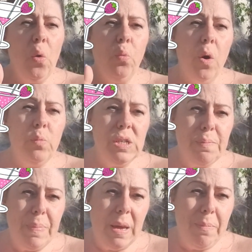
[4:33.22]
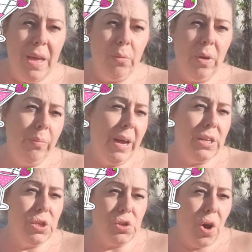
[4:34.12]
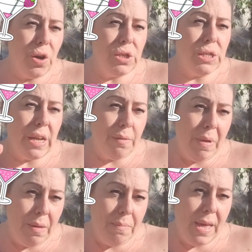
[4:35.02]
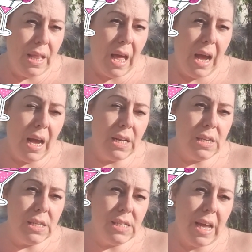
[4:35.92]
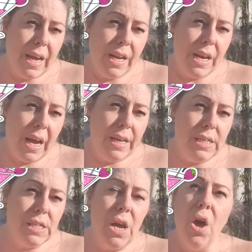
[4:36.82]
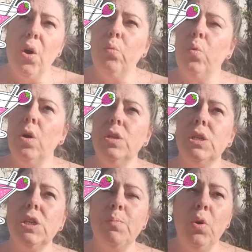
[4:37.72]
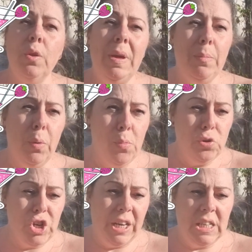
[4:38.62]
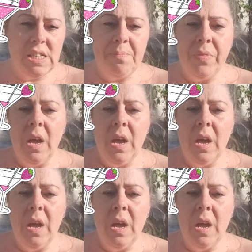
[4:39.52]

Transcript: One was a big meal where we had starters and a main meal, and the second night was a smaller meal but more drinks.